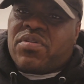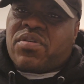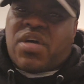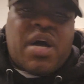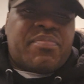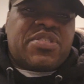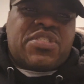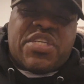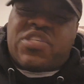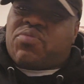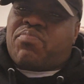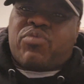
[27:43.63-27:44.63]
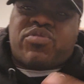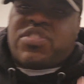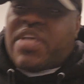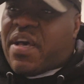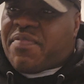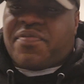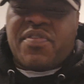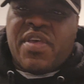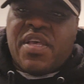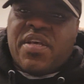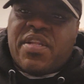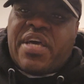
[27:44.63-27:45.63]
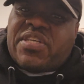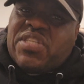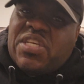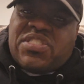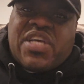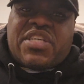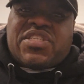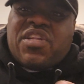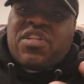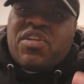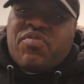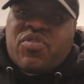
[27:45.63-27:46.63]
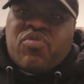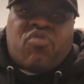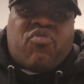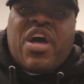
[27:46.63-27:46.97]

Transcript: Common Sense, Most Def. Like, these guys are lyrical.